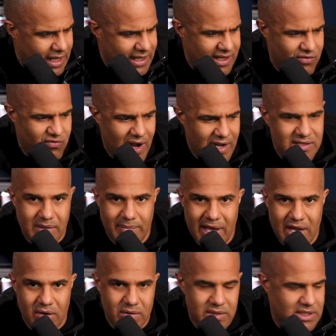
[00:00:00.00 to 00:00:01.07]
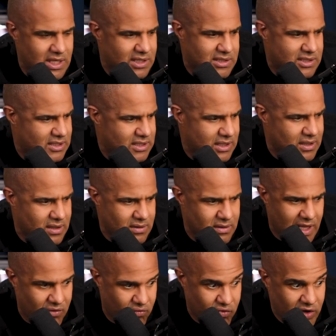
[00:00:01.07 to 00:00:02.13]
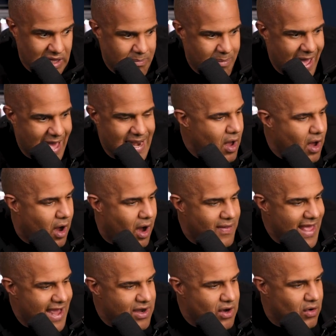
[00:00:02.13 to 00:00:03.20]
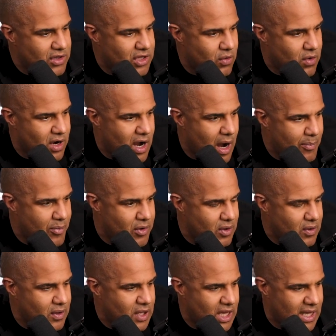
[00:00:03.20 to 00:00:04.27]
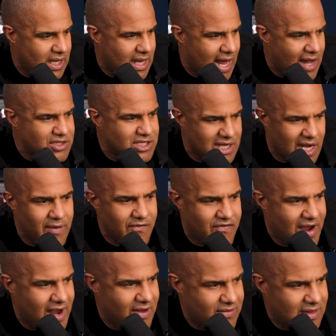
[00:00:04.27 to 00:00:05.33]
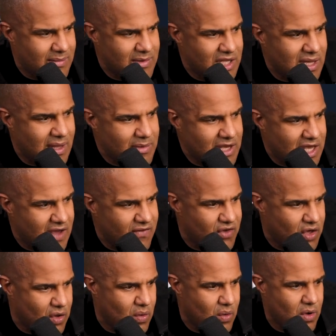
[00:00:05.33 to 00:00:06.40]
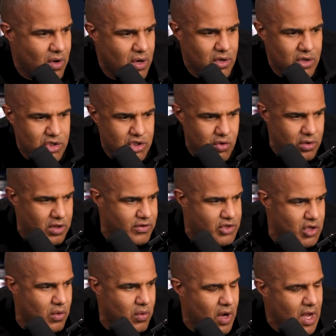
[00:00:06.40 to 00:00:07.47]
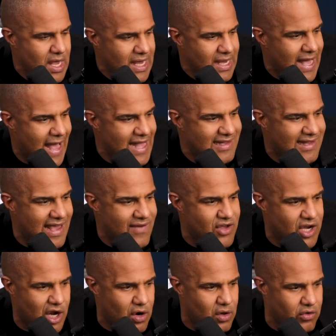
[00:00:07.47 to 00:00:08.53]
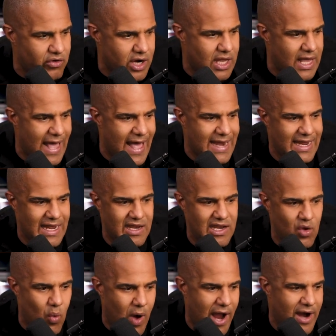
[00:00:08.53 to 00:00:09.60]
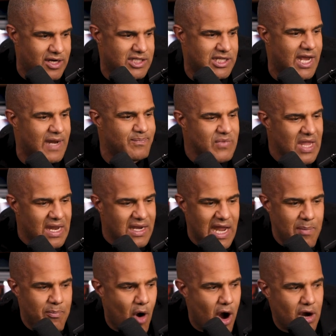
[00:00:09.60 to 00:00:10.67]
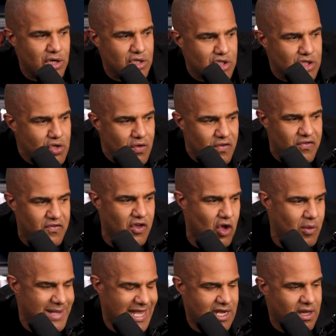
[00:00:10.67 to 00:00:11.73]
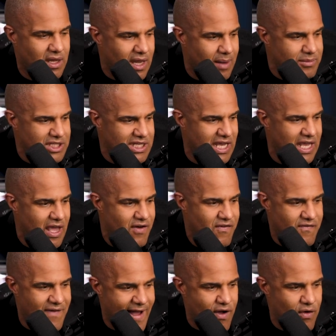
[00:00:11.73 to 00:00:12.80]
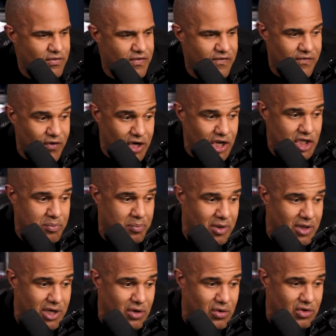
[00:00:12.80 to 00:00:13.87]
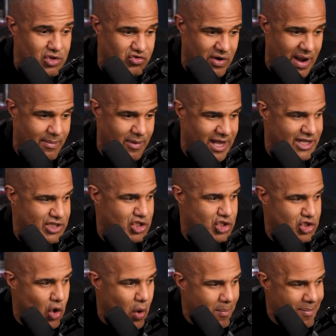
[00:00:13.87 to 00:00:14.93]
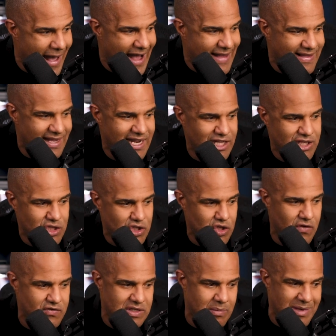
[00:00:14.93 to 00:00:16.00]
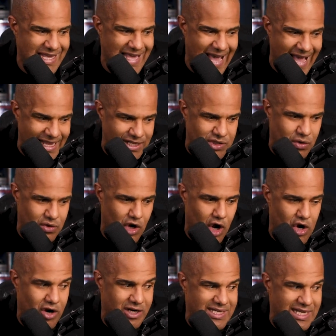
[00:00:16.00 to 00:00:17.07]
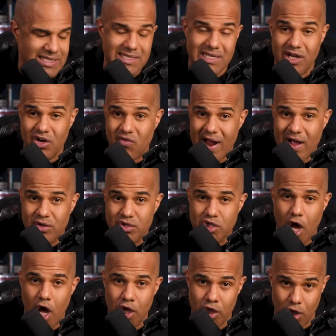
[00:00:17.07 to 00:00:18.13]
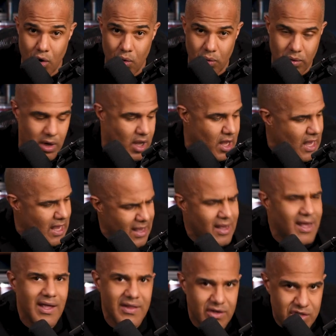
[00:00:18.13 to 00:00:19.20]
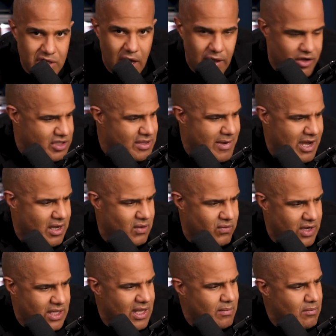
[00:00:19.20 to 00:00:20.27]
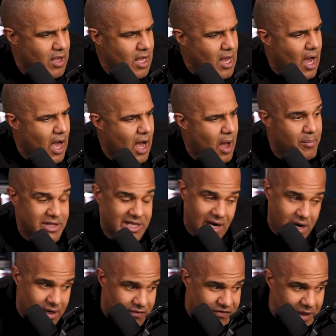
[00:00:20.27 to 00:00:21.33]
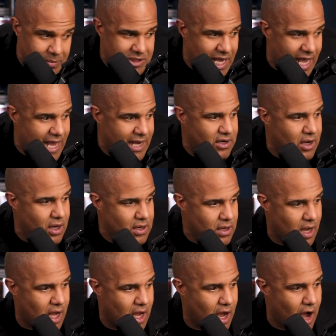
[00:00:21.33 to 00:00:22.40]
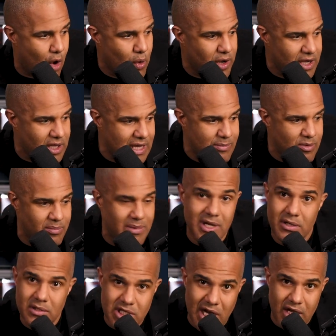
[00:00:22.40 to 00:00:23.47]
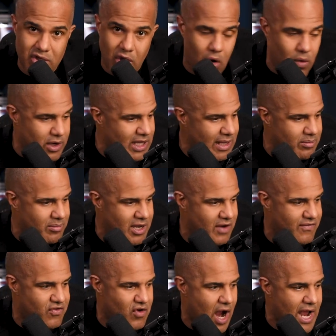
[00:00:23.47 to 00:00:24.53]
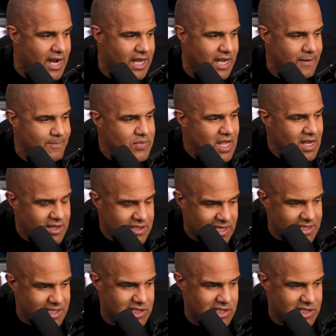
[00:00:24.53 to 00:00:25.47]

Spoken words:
like I think Rotten Tomatoes, it's like really bad. On that note, there were a couple. In fact, let me give you two of them. So, guy David Ehrlich at IndieWire said Nate Parker's new film, a clumsy found footage political drama, is so bad that he deserves to be canceled on artistic grounds alone. There's others. I'm not going to read them. But then on the flip side, Owen Gleiberman, shout out to Owen Gleiberman in Variety, says